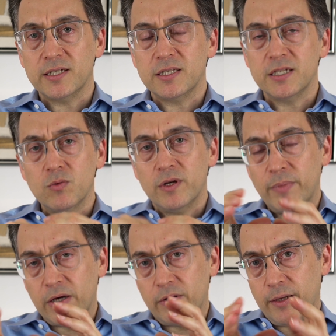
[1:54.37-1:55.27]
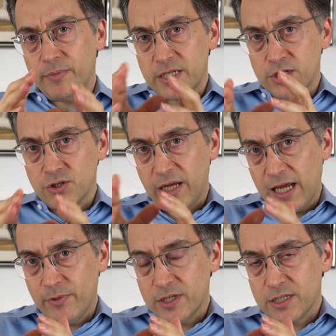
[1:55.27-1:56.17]
this one about a potential
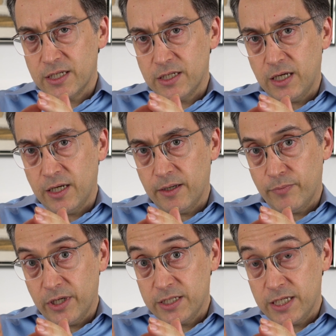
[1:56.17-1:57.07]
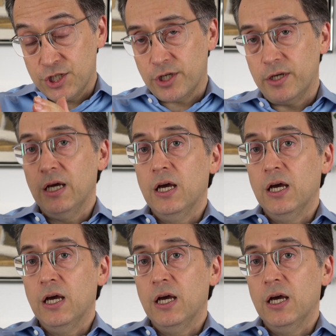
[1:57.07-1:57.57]
habeas petition